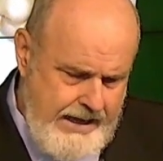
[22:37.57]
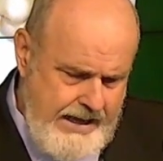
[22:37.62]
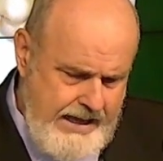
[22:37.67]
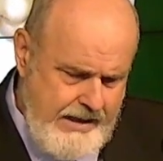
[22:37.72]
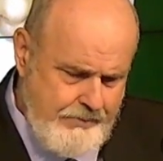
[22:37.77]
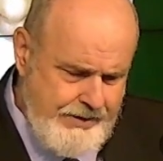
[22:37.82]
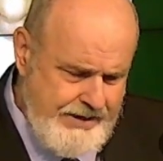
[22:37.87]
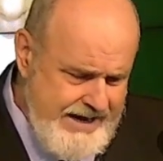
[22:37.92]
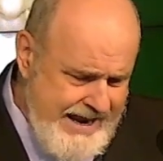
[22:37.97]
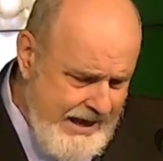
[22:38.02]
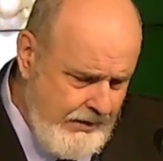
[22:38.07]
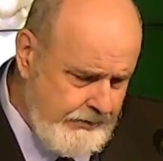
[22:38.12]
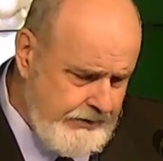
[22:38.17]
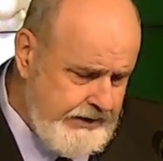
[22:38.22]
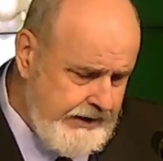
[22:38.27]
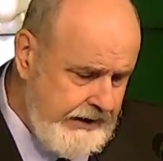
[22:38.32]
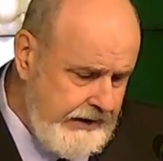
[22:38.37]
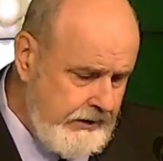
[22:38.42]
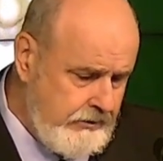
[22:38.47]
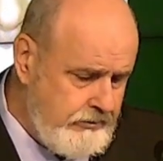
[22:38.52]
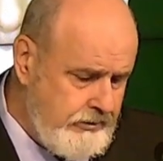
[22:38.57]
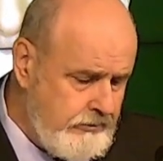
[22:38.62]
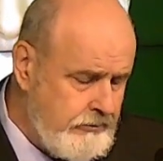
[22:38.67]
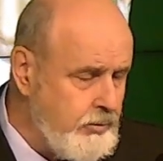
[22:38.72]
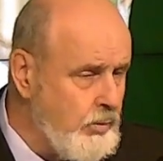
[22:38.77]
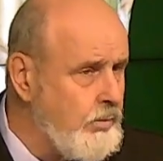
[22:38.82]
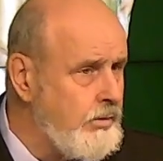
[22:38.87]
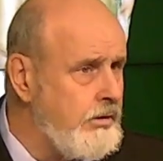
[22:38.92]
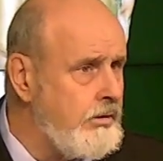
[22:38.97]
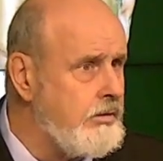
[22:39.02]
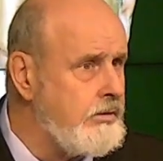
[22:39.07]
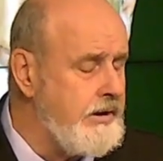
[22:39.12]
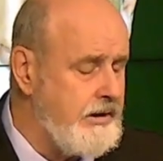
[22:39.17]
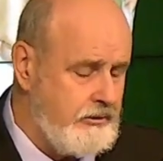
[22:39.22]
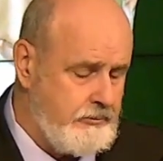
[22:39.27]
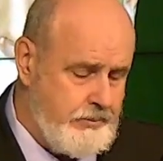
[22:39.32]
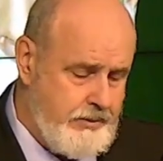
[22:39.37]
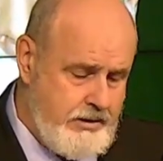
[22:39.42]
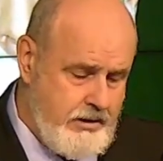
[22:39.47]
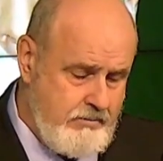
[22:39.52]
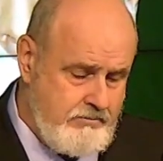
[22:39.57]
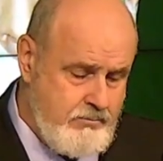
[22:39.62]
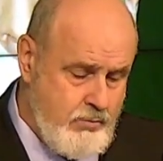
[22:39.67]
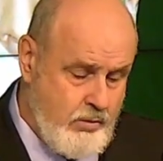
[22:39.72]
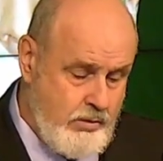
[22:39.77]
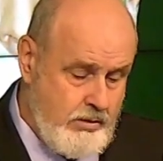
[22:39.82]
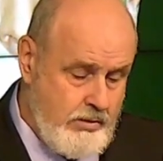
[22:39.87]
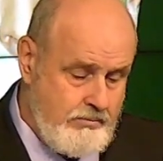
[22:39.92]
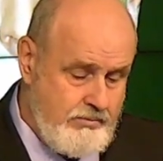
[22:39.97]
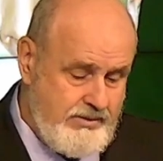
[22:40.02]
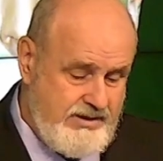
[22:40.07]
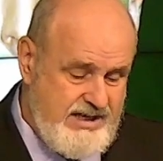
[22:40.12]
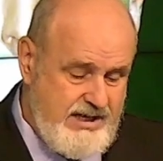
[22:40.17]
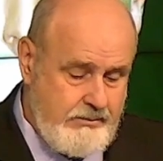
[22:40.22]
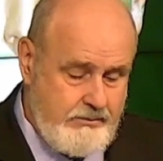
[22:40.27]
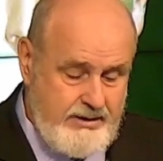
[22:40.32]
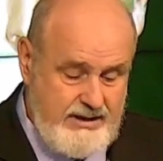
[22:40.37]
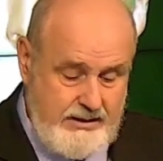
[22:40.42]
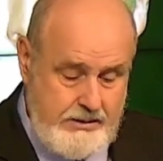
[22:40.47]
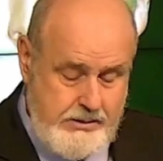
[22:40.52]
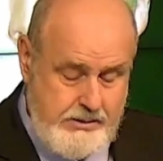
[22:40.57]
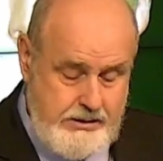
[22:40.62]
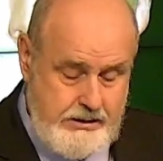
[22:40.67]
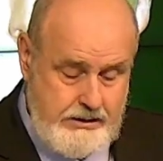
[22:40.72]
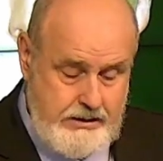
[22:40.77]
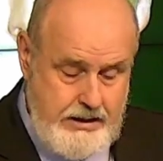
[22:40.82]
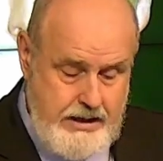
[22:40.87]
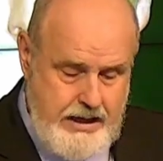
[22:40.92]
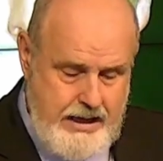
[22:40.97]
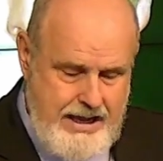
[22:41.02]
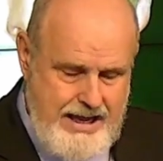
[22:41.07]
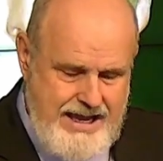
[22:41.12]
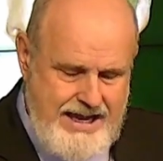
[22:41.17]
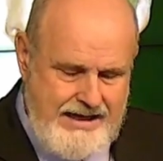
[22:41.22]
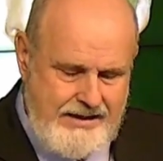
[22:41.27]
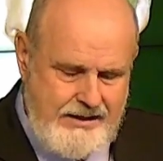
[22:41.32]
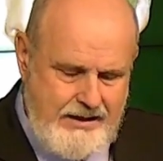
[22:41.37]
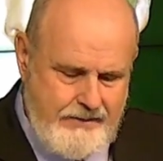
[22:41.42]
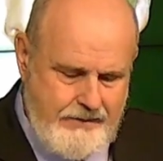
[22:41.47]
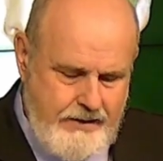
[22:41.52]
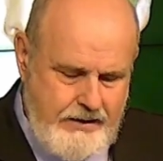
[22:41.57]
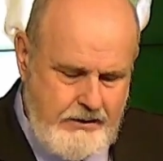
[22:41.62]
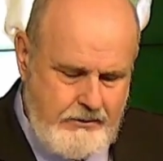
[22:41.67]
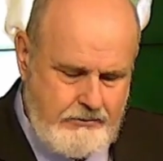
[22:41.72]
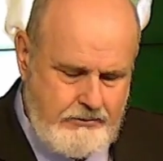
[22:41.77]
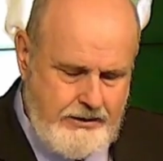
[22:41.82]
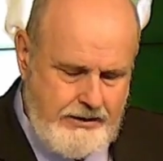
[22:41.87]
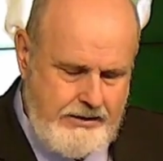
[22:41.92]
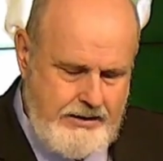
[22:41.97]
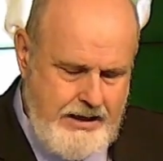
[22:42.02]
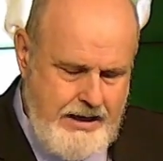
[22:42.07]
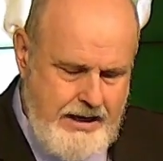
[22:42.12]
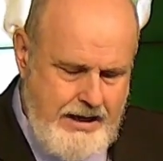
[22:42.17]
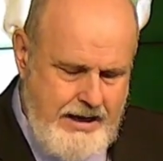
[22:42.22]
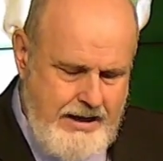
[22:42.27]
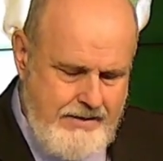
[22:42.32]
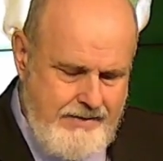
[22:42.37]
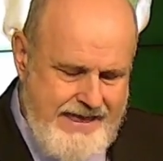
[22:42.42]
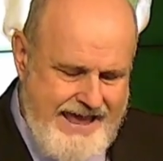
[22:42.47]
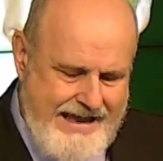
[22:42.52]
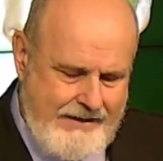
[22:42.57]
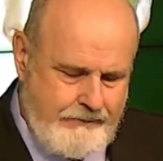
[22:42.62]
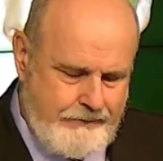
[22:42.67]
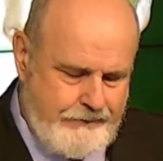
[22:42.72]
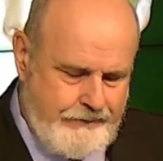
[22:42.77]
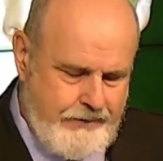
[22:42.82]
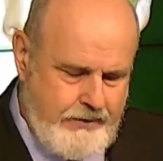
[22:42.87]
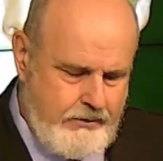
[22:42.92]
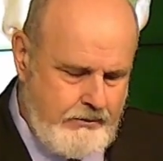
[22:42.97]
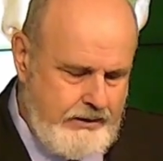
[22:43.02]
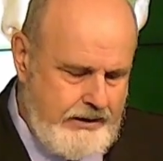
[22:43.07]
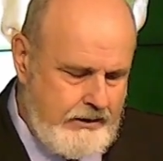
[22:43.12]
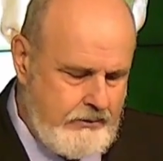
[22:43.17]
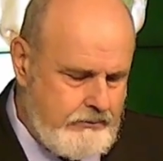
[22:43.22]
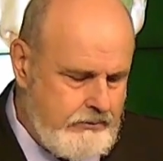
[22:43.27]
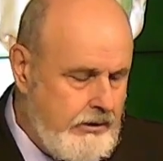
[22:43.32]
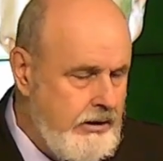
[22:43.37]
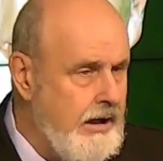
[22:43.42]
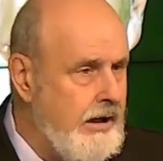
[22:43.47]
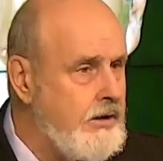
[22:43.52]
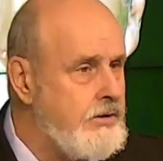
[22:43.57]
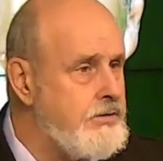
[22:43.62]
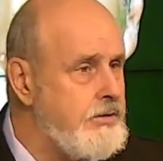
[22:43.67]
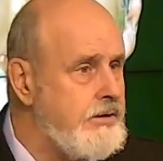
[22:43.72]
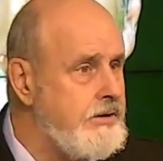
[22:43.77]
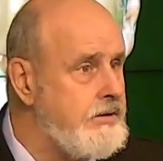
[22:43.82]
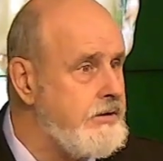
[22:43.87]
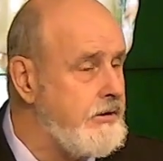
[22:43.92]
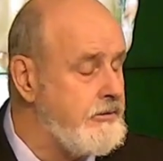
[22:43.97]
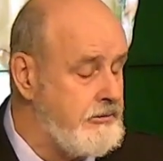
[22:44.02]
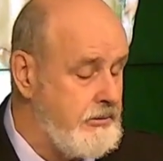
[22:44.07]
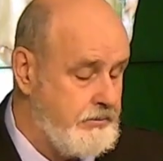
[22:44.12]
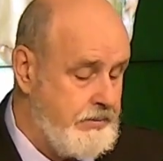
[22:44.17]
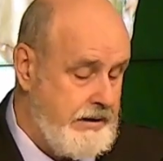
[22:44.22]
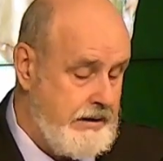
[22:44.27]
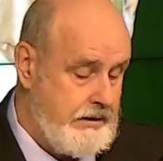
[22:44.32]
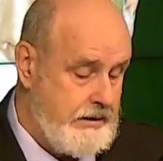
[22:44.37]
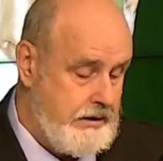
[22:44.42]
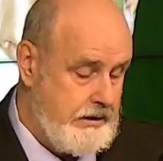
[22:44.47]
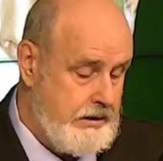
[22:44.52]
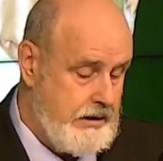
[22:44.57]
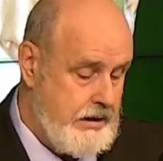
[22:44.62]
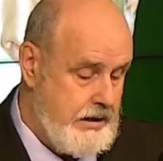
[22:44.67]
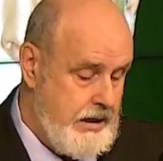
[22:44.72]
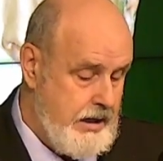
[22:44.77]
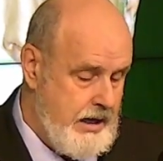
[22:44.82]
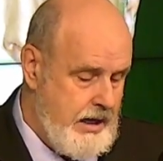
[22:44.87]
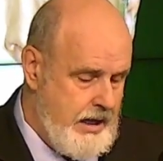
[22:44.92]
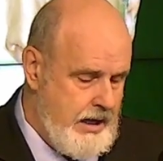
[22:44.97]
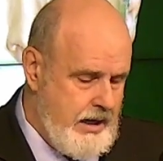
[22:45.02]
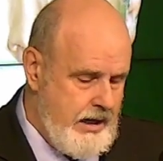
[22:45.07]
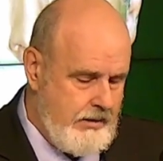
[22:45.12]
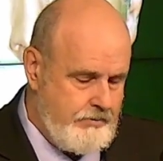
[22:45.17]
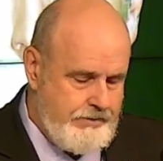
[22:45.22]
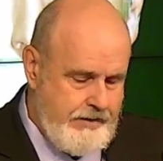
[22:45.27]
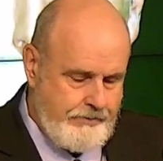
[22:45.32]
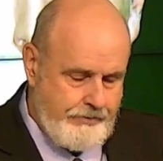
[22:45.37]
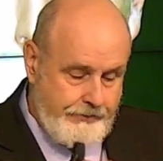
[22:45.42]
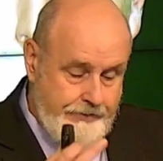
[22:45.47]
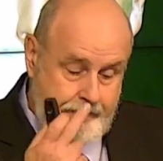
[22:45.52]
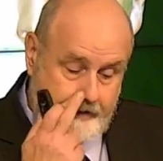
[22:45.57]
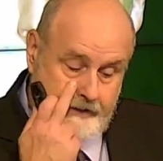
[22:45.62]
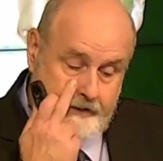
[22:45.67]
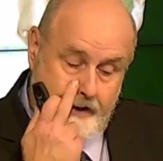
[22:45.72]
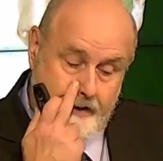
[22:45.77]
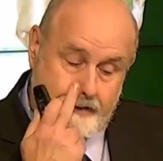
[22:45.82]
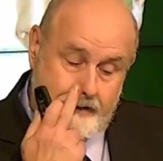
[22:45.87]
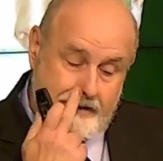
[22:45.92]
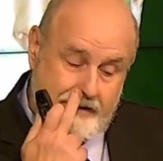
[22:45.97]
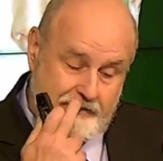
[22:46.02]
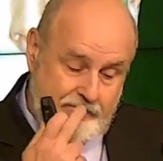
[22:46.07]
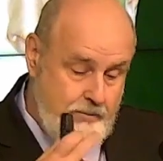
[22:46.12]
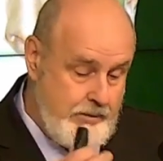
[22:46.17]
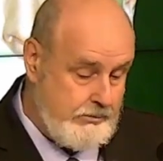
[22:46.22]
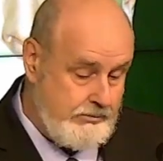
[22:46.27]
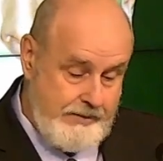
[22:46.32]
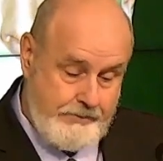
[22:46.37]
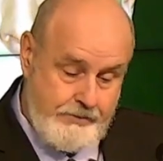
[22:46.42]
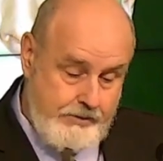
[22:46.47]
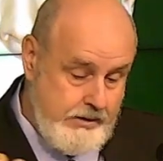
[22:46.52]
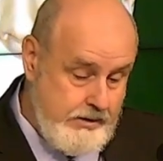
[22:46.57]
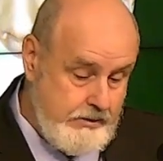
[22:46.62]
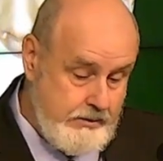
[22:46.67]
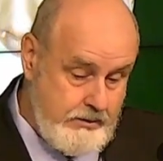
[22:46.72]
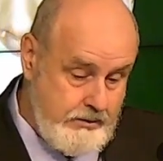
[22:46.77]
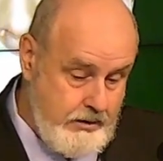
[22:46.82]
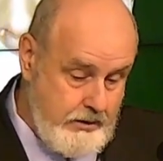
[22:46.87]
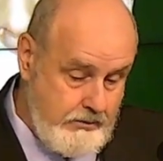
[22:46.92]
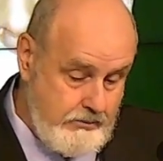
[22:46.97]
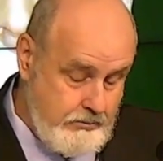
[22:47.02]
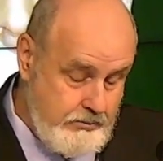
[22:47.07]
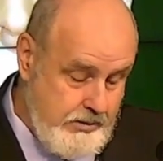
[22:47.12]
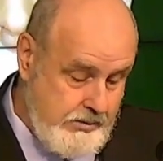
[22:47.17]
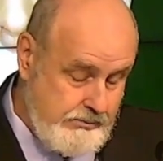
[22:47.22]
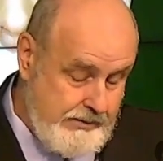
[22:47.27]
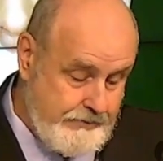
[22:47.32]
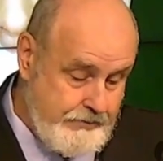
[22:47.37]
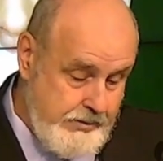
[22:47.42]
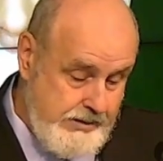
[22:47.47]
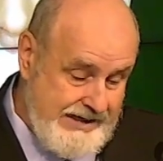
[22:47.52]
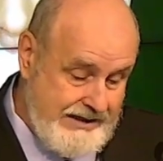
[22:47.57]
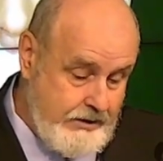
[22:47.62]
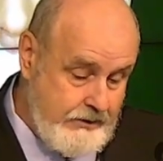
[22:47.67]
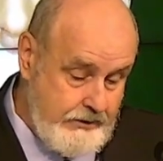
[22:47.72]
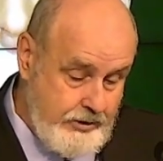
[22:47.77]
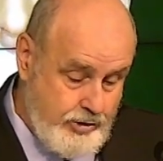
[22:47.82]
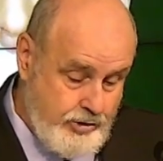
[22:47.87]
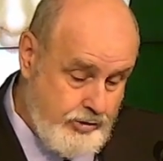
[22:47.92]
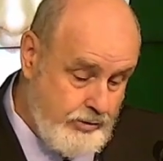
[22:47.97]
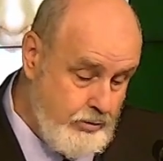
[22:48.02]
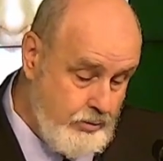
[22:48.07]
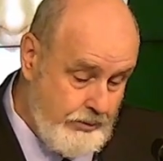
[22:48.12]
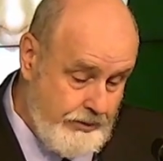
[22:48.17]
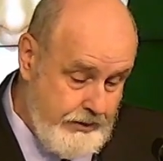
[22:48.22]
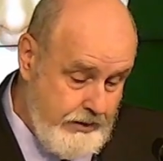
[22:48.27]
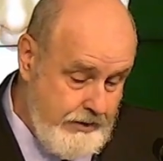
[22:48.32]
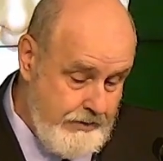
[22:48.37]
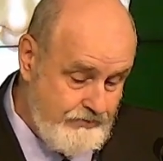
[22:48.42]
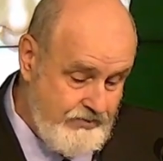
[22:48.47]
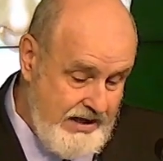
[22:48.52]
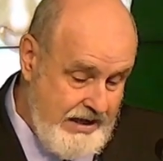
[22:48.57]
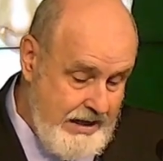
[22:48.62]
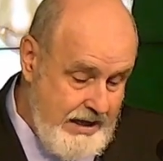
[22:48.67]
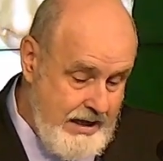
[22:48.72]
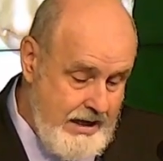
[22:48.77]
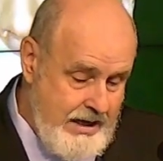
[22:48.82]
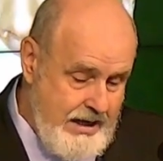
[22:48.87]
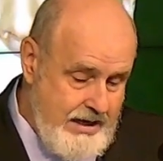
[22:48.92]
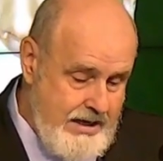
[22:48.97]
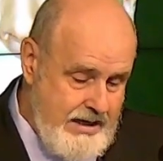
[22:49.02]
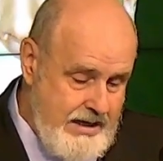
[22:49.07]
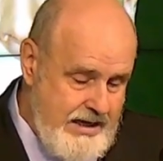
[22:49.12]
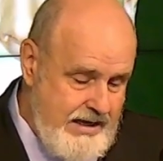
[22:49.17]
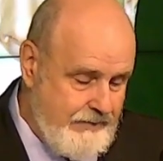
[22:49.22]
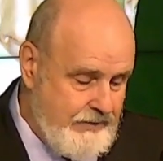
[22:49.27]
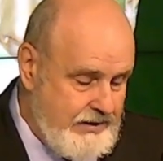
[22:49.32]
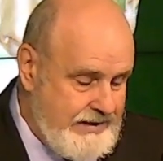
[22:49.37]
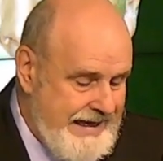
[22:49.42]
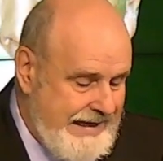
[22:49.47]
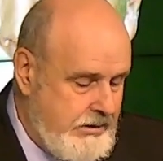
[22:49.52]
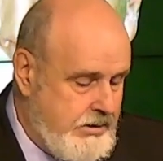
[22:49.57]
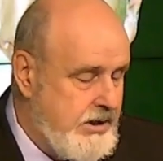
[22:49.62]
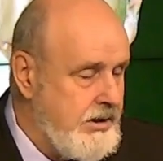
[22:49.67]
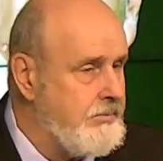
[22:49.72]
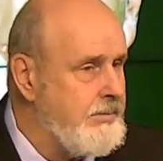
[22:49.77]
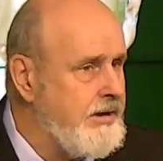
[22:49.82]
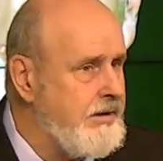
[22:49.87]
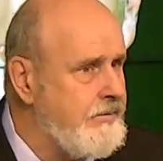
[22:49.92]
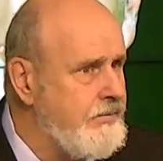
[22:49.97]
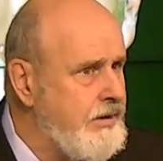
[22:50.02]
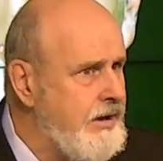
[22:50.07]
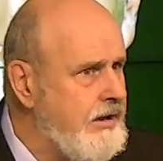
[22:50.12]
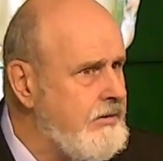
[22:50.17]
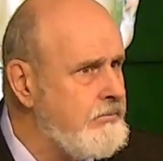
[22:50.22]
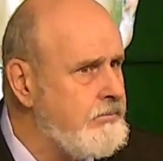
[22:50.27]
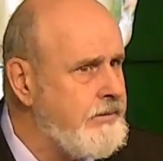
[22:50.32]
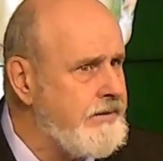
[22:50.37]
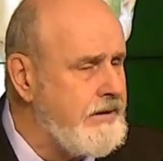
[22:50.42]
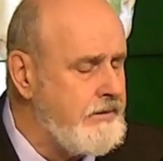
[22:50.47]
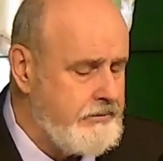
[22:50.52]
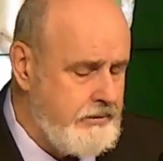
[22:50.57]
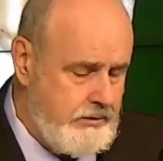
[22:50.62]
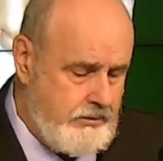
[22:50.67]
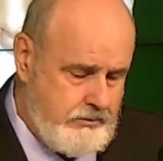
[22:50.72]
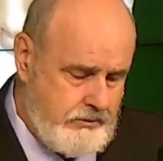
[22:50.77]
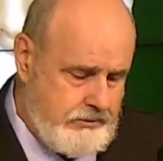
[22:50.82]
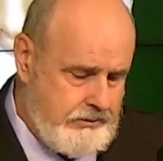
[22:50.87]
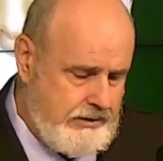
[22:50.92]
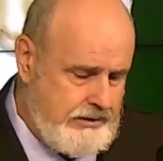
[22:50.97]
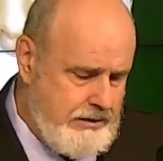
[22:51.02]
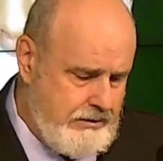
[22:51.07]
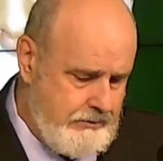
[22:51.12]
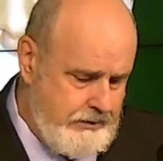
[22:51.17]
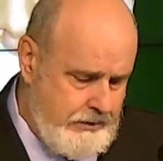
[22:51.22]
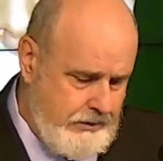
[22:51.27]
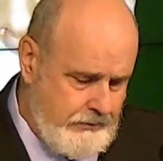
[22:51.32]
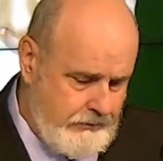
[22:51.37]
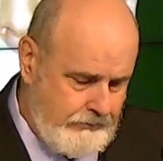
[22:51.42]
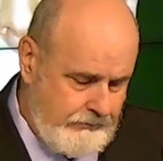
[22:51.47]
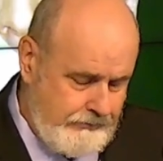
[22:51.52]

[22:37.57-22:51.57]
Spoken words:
But nowadays, as the world has become more materialistic and atheistic, that fear has largely dissipated. And people think nothing of misrepresenting the truth if it gets them out of an unpleasant scenario.